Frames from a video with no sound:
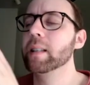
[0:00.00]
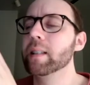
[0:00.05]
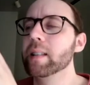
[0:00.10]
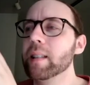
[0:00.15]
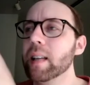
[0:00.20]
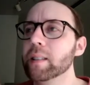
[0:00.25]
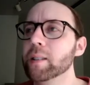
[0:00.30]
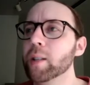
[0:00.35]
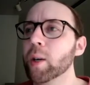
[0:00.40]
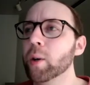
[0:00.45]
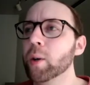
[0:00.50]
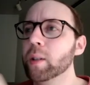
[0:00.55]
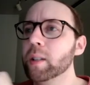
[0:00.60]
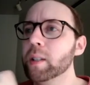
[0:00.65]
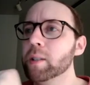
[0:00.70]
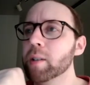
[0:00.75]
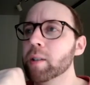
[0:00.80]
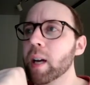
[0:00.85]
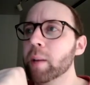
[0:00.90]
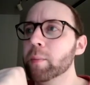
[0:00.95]
not totally
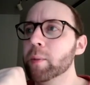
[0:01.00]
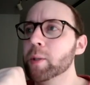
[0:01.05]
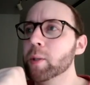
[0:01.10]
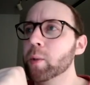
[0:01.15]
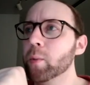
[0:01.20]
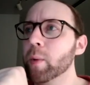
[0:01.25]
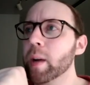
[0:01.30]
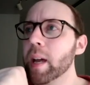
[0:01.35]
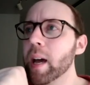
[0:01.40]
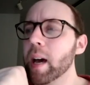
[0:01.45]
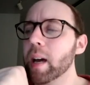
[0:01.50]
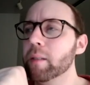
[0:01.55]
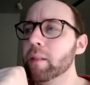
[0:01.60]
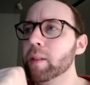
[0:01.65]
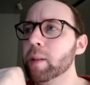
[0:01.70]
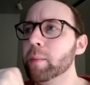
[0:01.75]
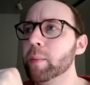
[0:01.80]
trapped. There's a way out of it,